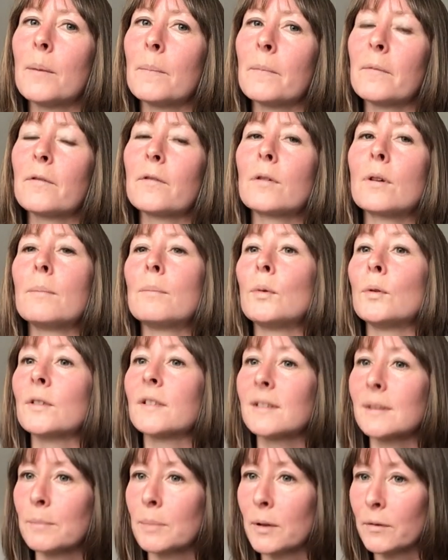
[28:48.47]
for a more
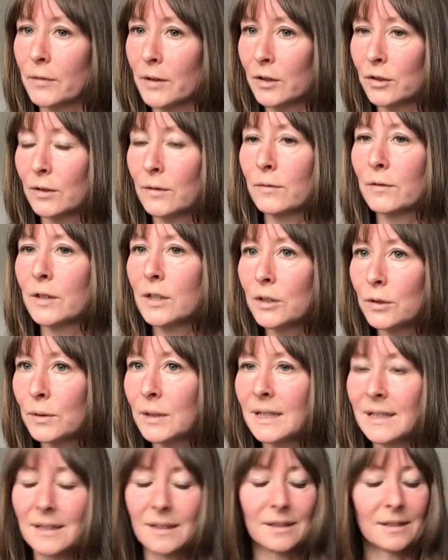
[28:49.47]
simple version for new
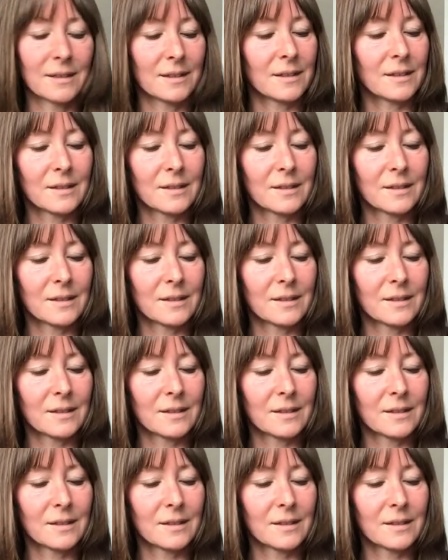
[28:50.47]
knitters.